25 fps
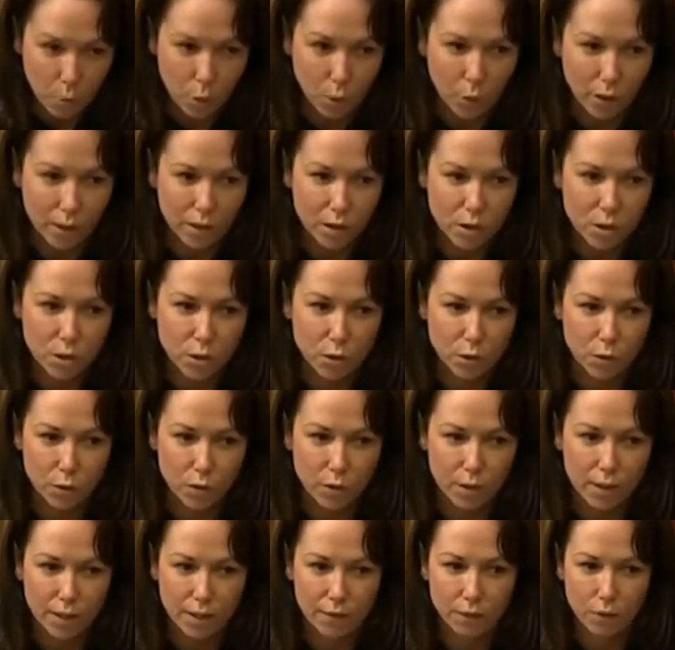point
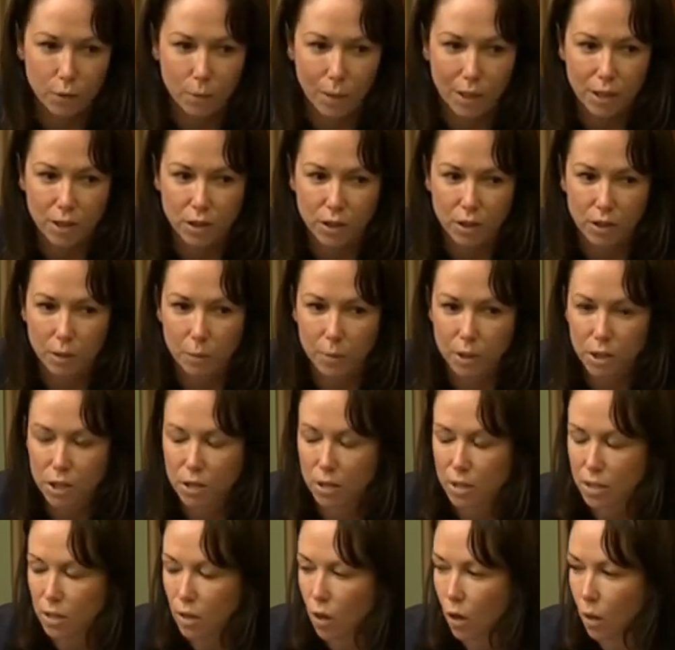to the Information
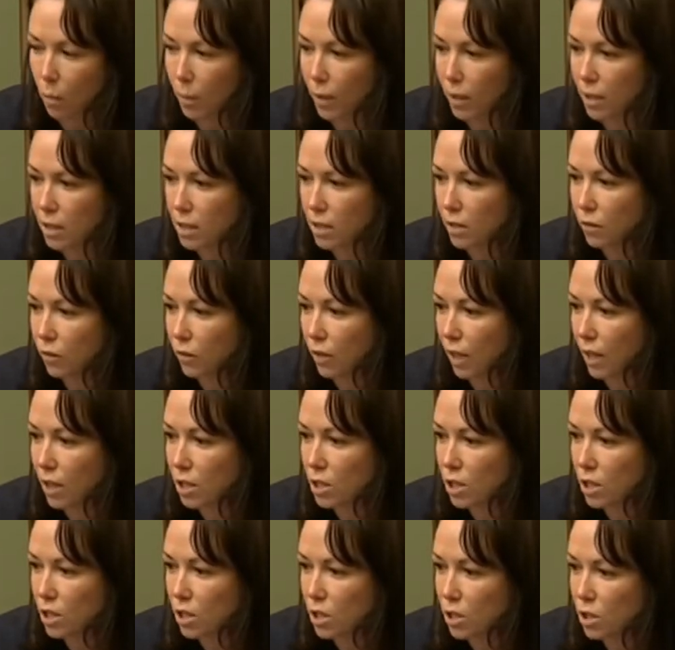Commissioner's comments in
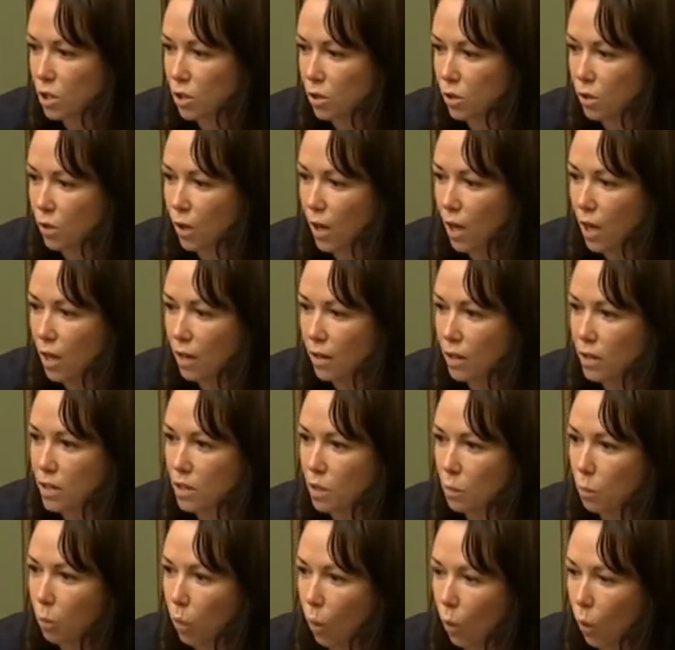relation to the
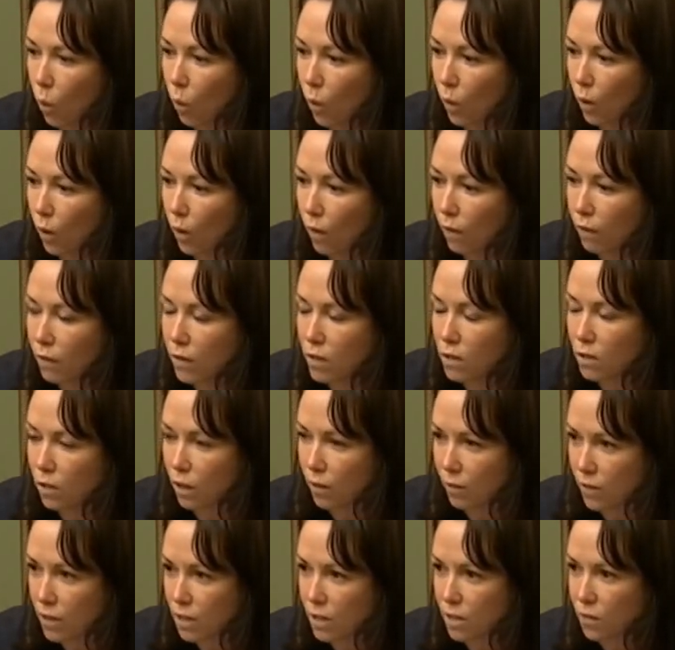support of the
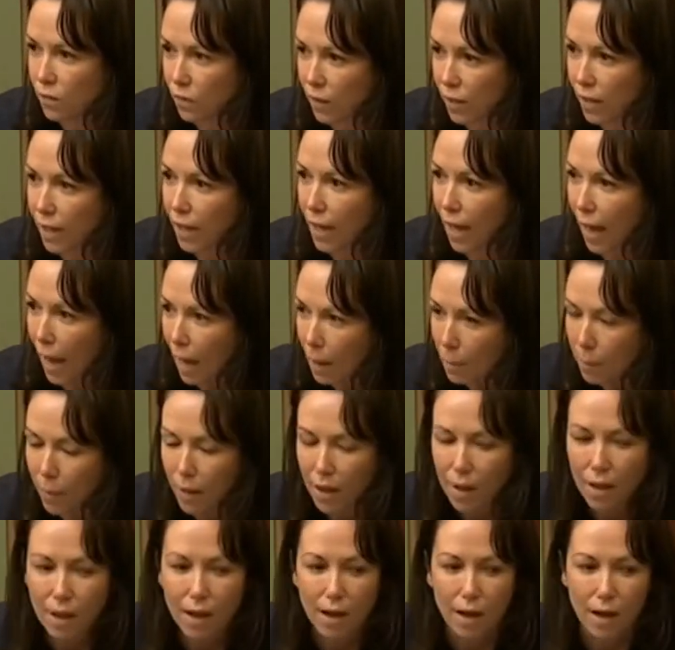Services Vic
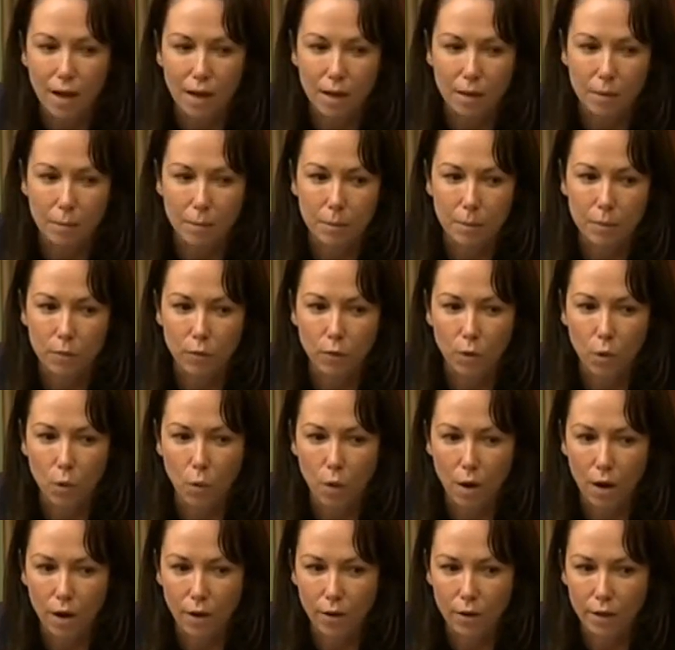app.
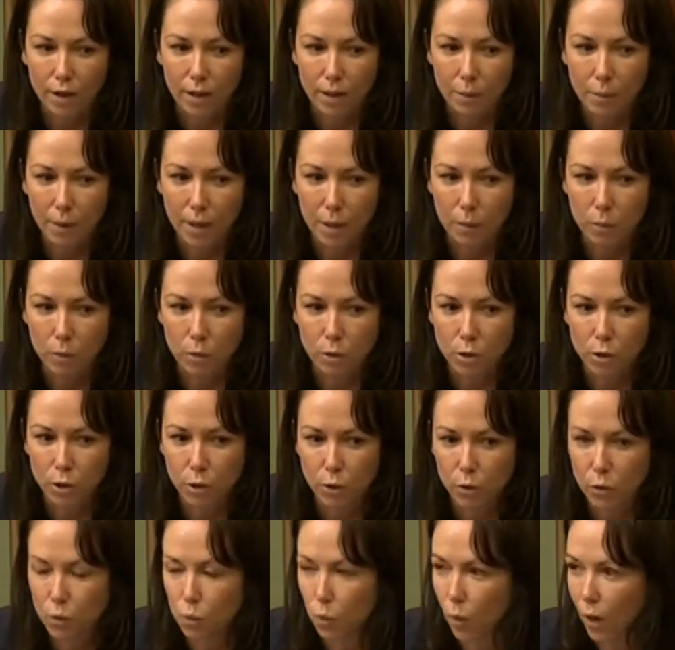Requiring people to
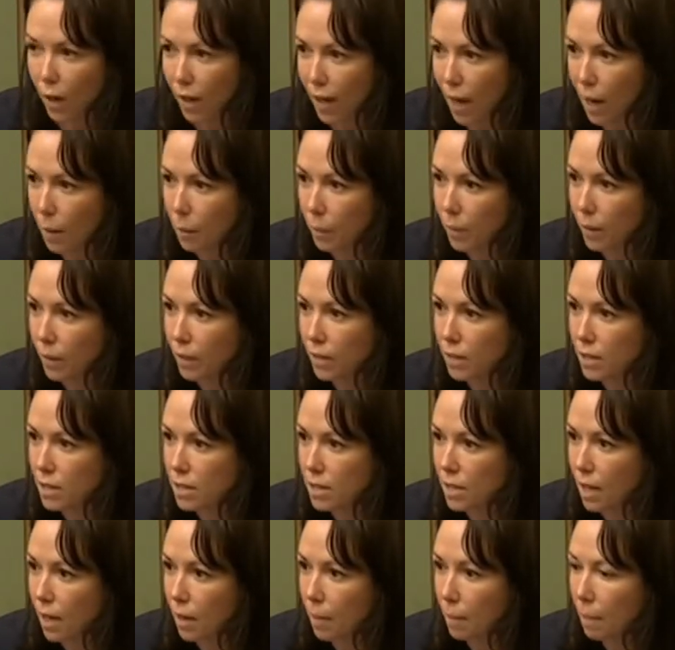use one app
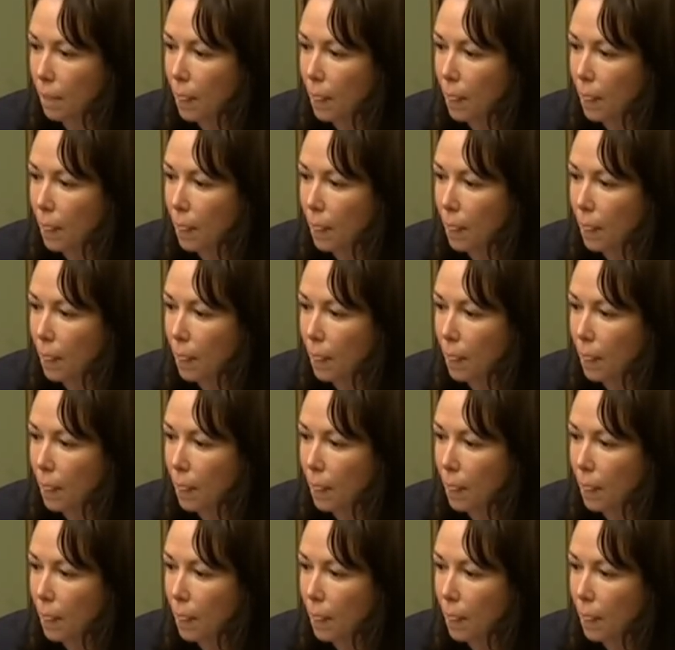is